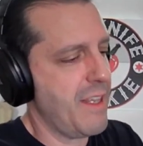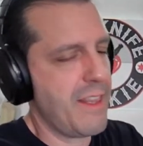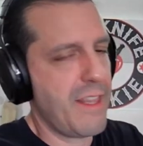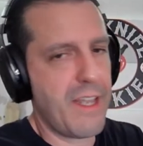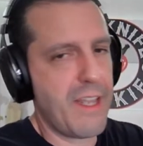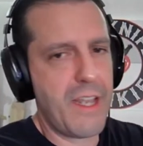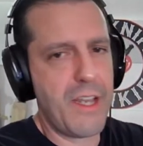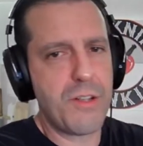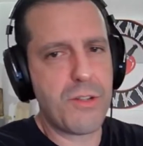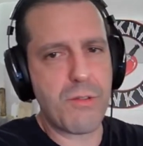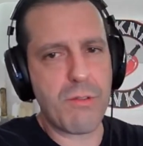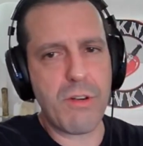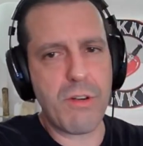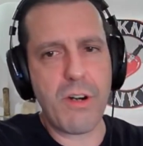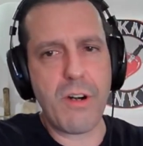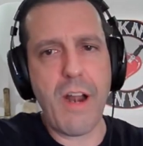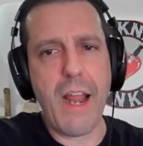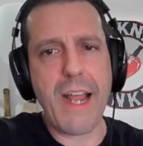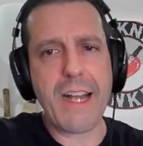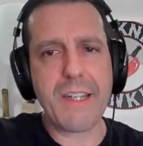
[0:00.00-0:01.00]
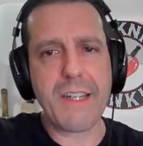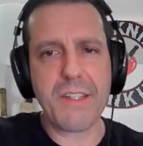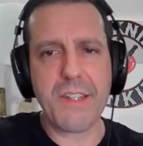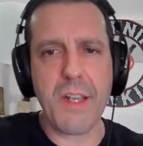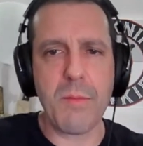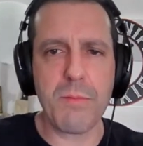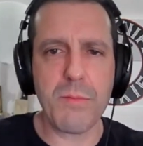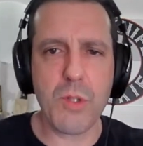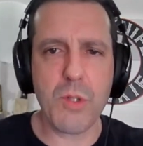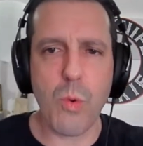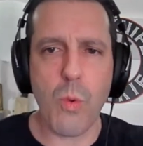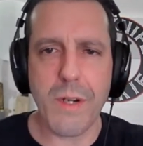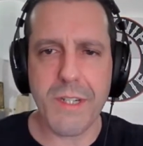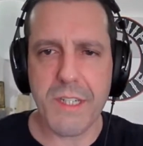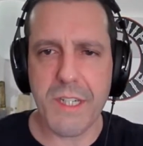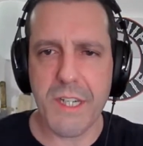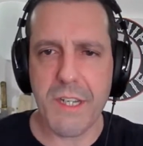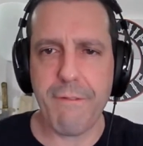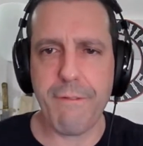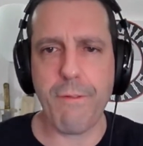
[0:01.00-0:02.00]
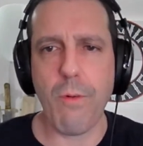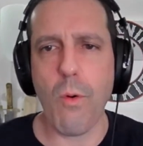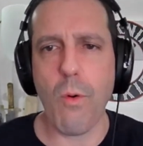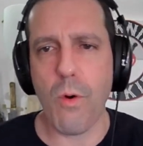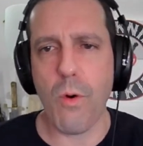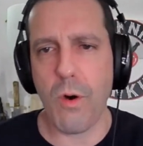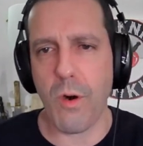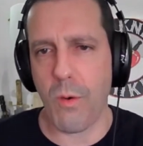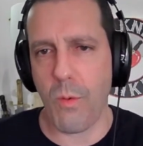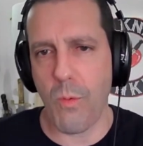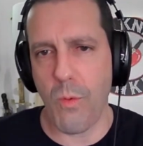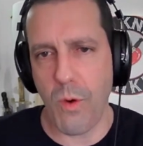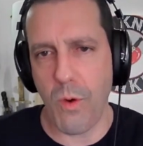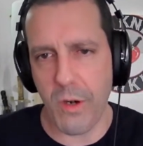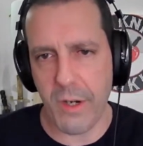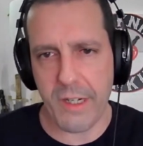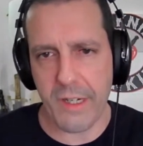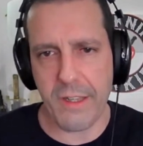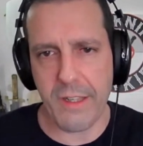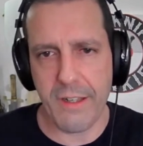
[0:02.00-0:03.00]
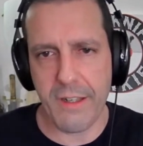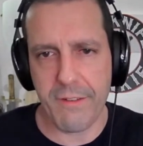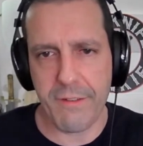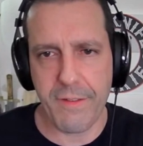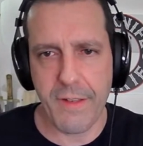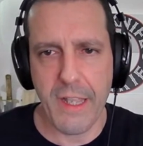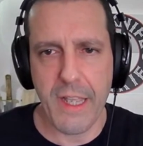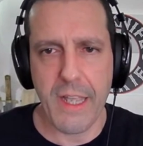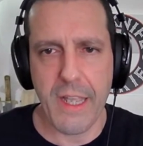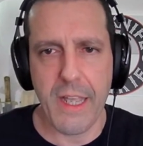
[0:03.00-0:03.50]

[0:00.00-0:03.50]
the Hinderer X M twenty-four Warncliffe.